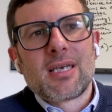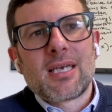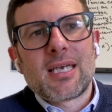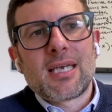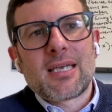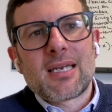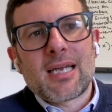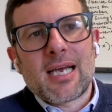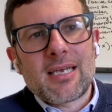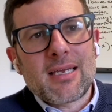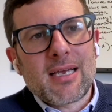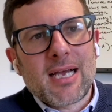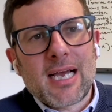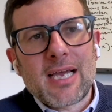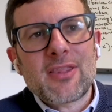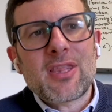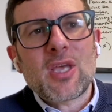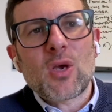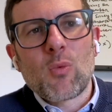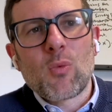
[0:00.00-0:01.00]
And I
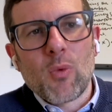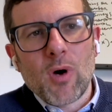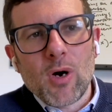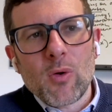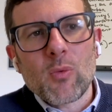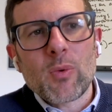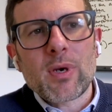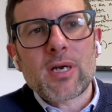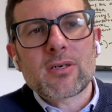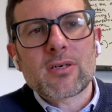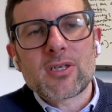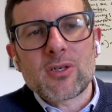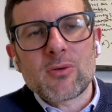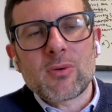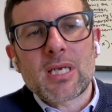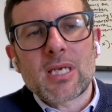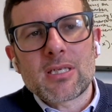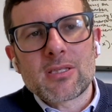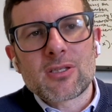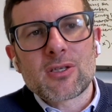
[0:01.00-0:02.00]
think what we're
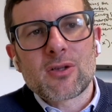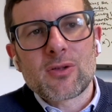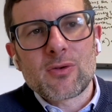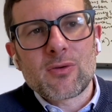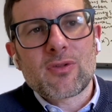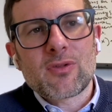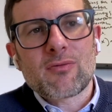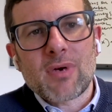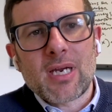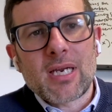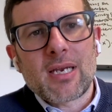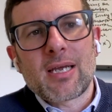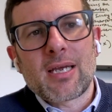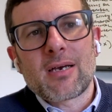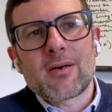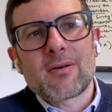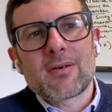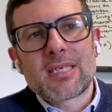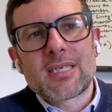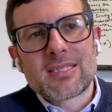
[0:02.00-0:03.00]
doing in Duluth right
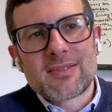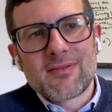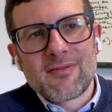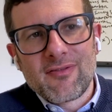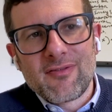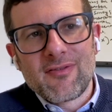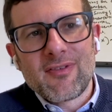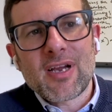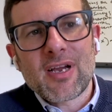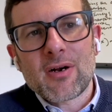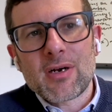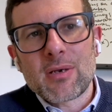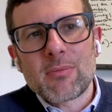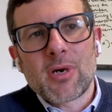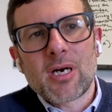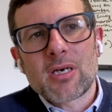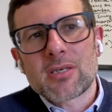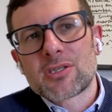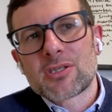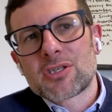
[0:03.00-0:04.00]
now is very
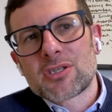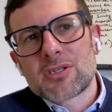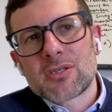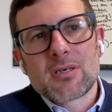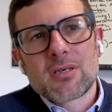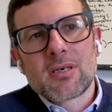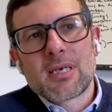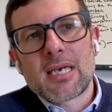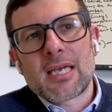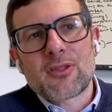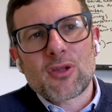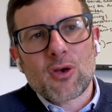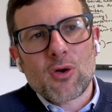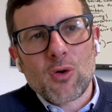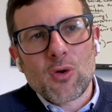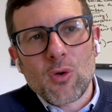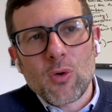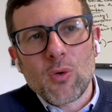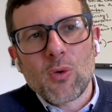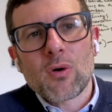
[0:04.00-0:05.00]
much at the
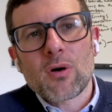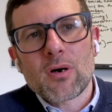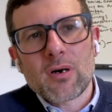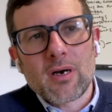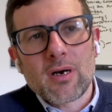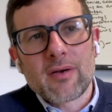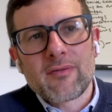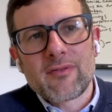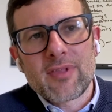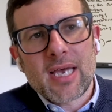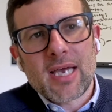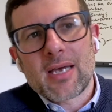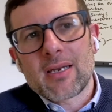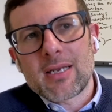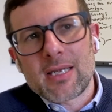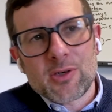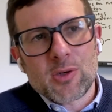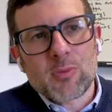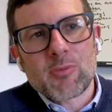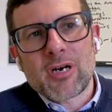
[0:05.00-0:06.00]
core of that
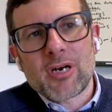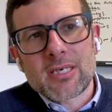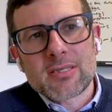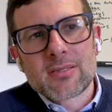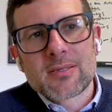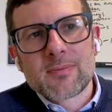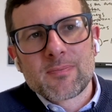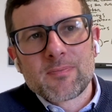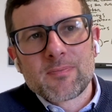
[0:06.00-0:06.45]
enterprise.